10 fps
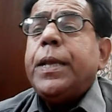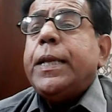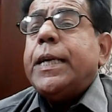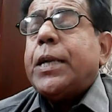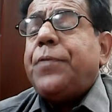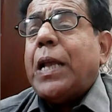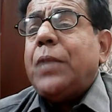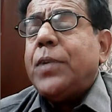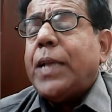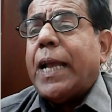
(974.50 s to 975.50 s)

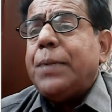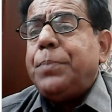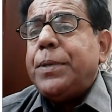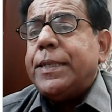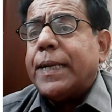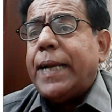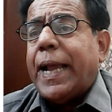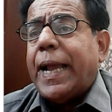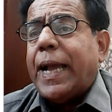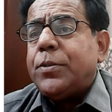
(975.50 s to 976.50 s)
12 can be written
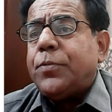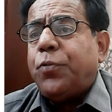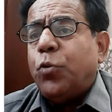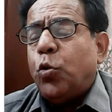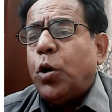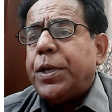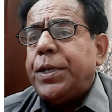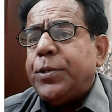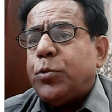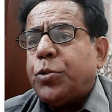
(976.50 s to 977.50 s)
as 4
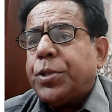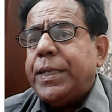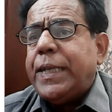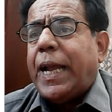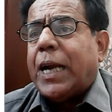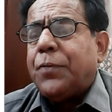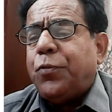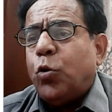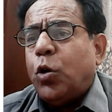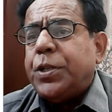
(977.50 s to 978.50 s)
into 3, and
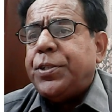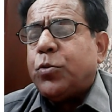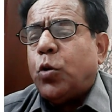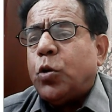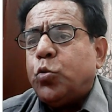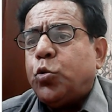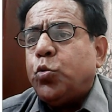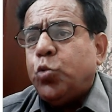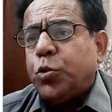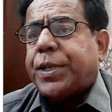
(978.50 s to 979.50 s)
4 is equal to
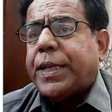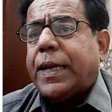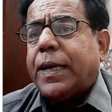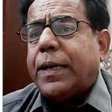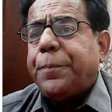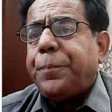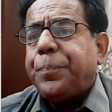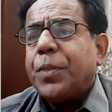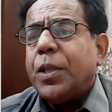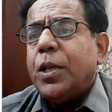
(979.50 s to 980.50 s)
2 square.
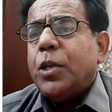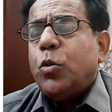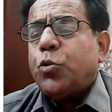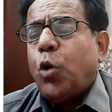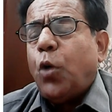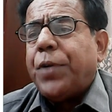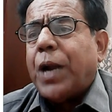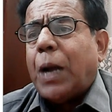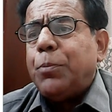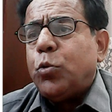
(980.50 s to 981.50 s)
So
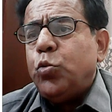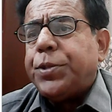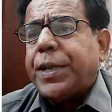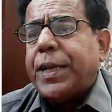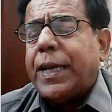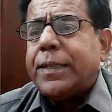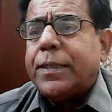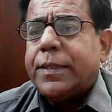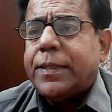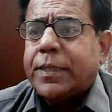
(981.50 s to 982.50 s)
from 2 square,
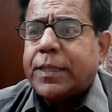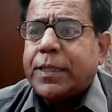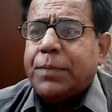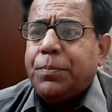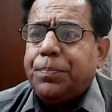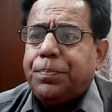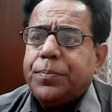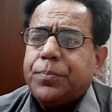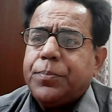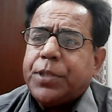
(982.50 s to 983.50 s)

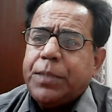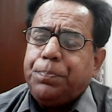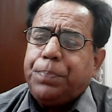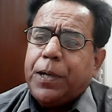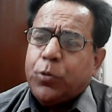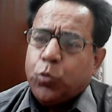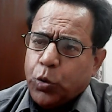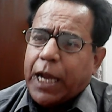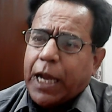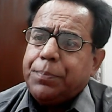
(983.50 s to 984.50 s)
simple 2
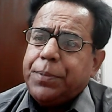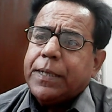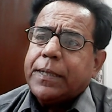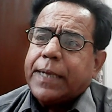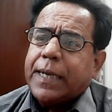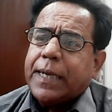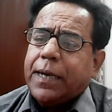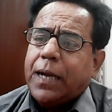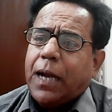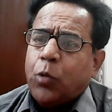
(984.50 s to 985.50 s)
can be taken
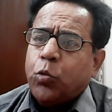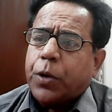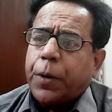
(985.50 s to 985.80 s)
out.